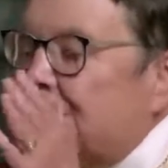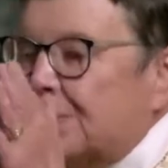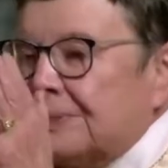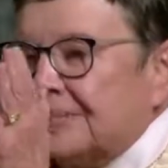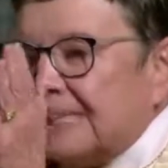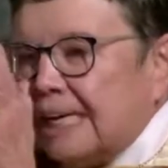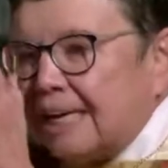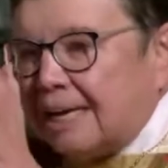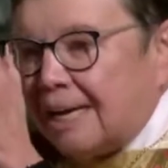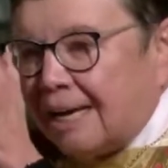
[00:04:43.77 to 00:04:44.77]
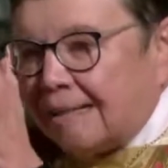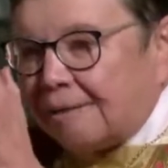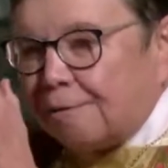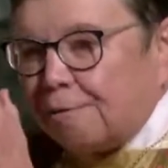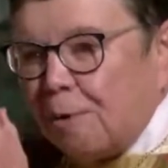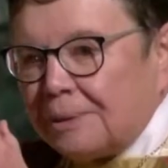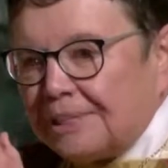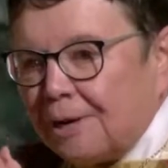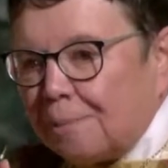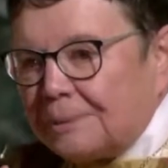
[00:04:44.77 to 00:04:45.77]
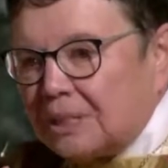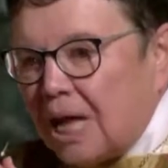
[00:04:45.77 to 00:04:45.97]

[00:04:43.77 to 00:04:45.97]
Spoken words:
You could see the chromosomes